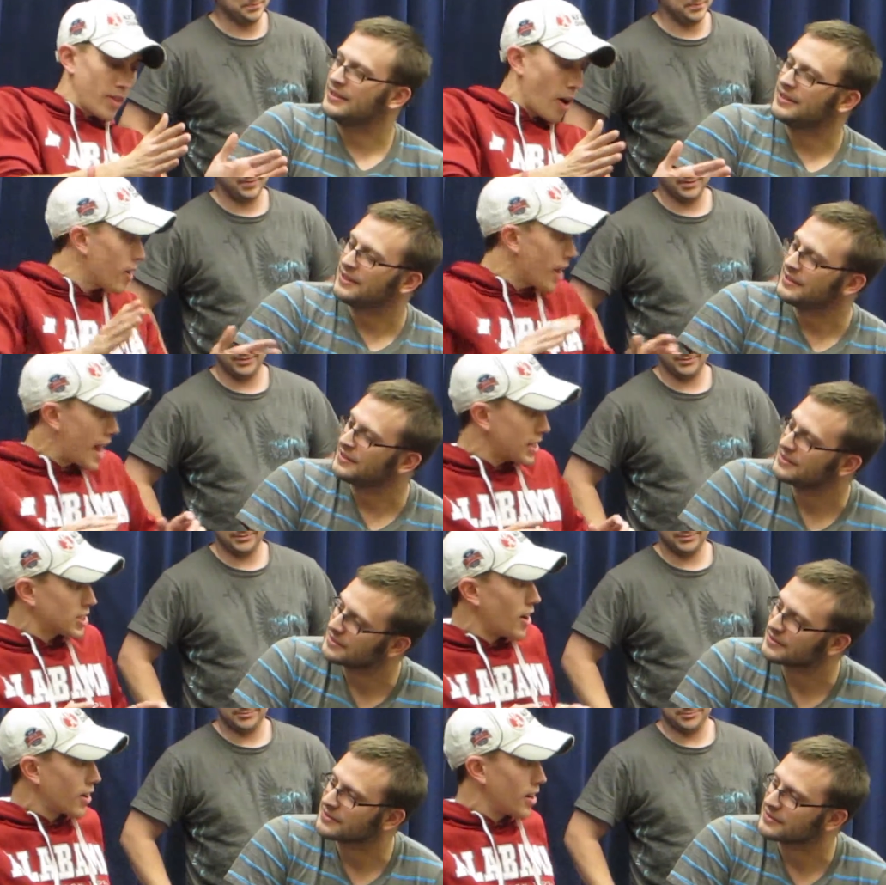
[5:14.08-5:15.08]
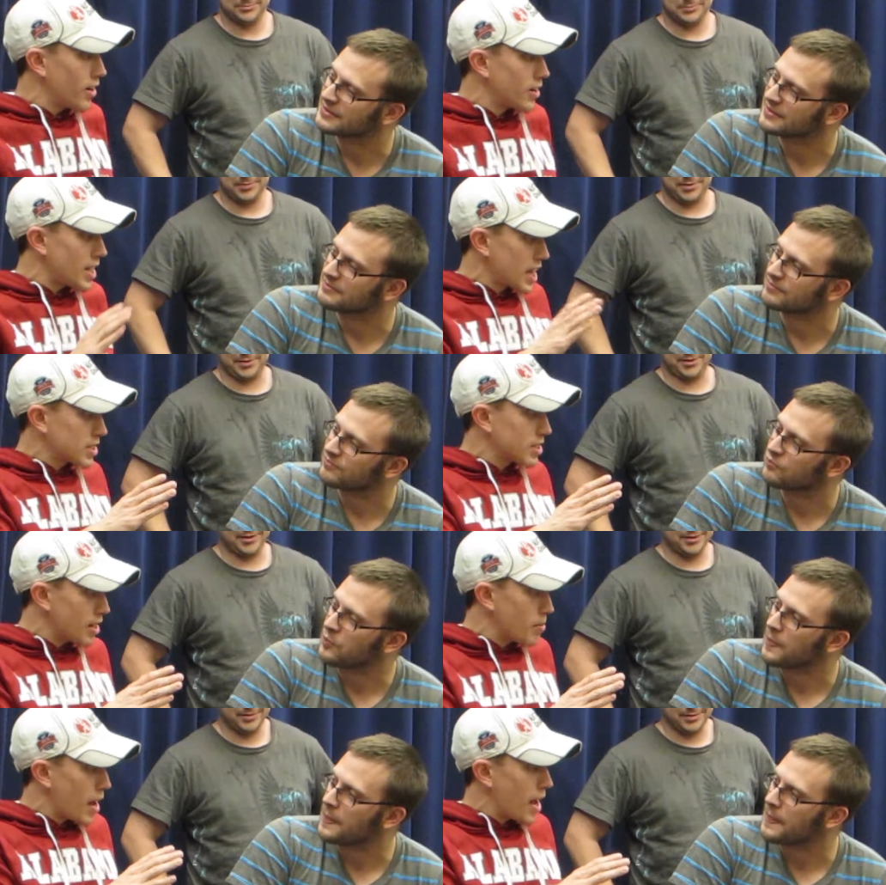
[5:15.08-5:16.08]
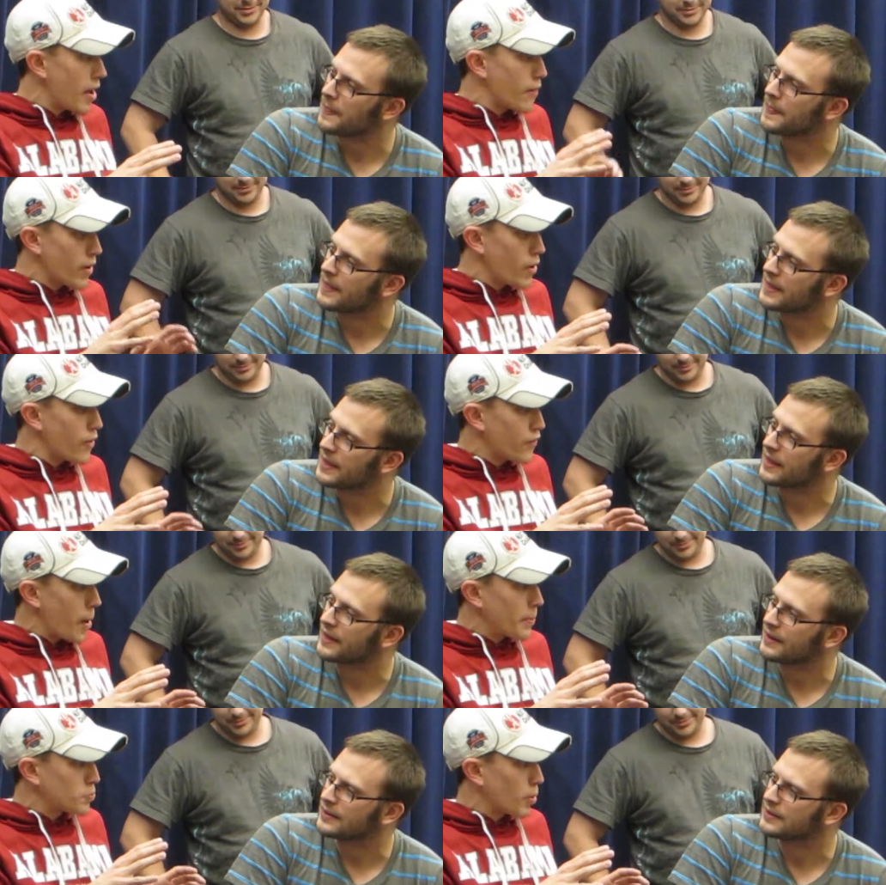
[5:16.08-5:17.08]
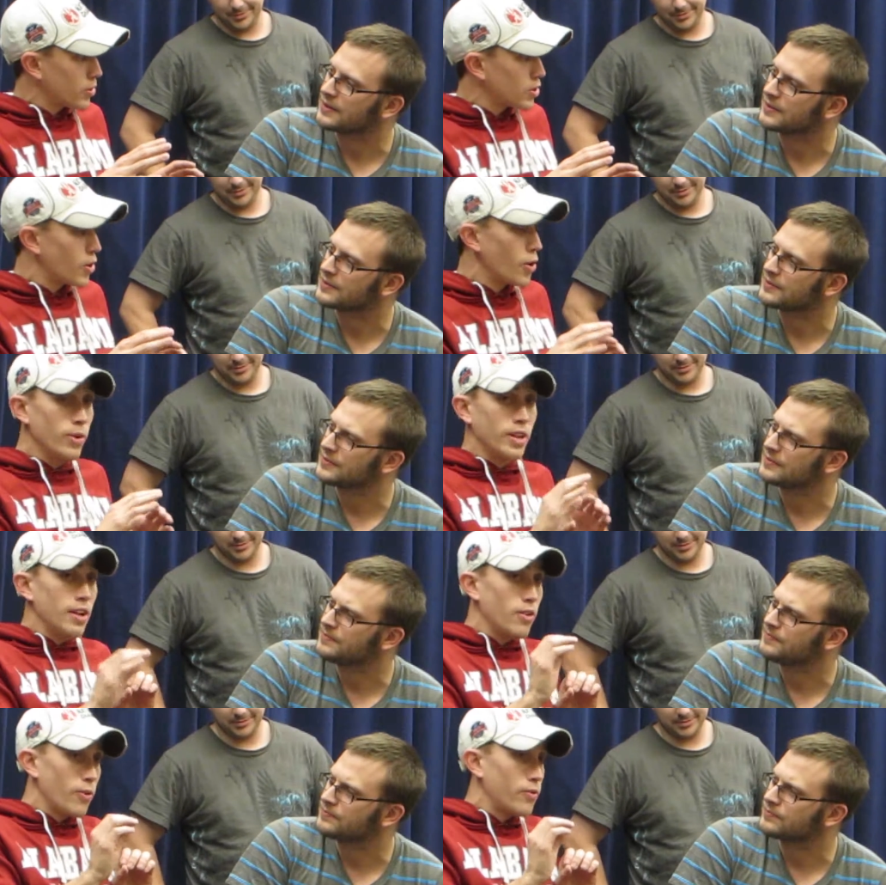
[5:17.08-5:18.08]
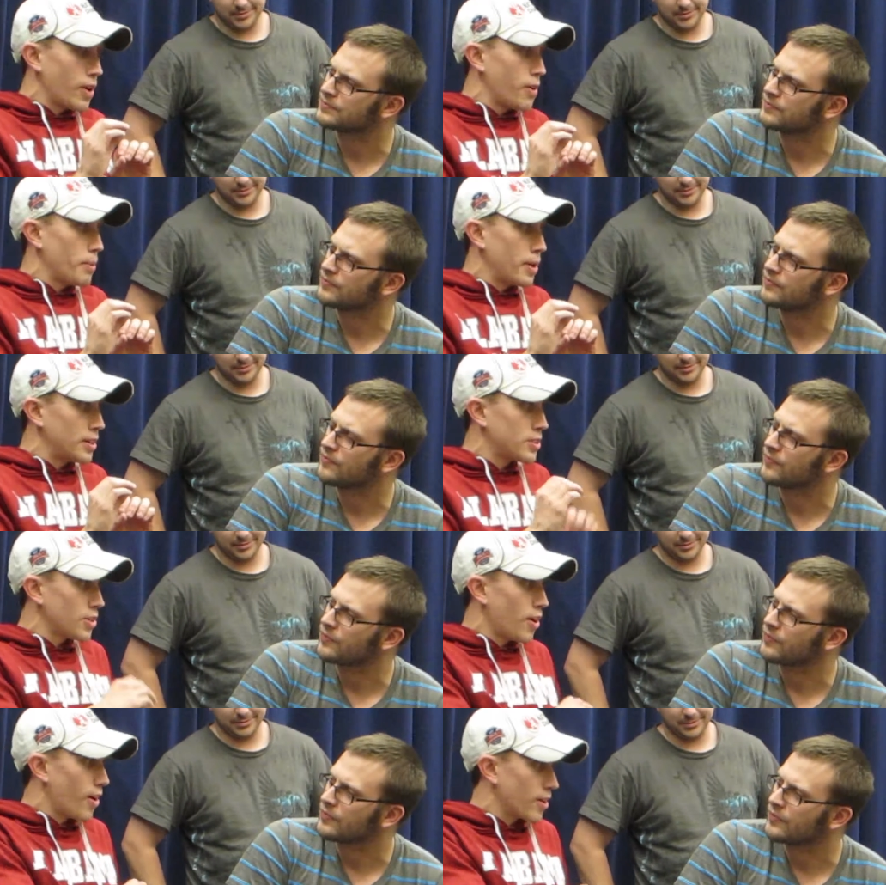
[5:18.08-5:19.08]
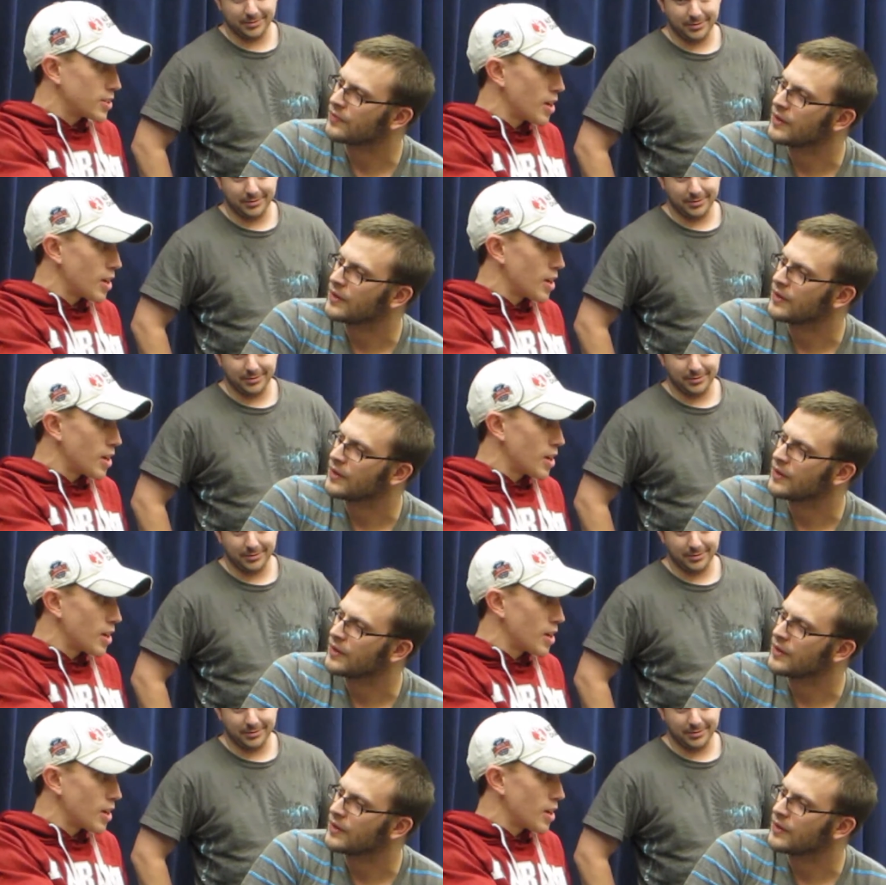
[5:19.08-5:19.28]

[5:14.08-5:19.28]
Speaker 1: our last song here is actually by a very famous person who didn't do very many songs.